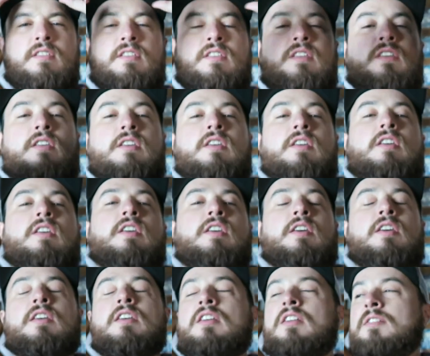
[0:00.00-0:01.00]

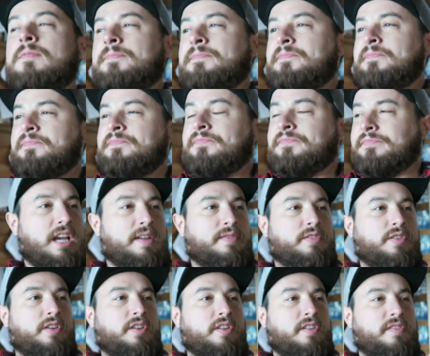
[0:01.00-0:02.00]
Oh. I've
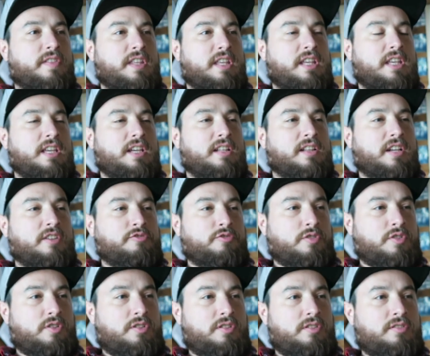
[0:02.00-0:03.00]
turned on the
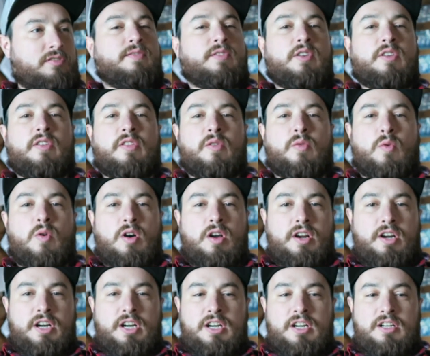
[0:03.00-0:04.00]
electrical, I've turned on the
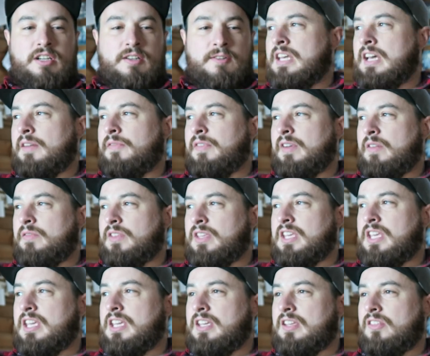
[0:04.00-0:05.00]
water, I found the
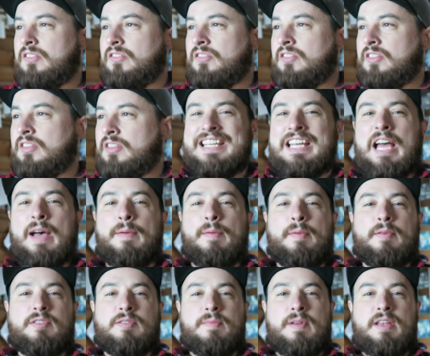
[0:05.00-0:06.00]
keys, I'm
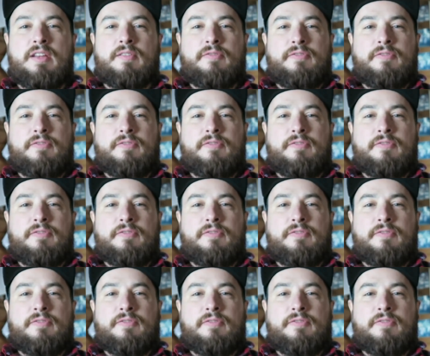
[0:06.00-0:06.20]
about to make a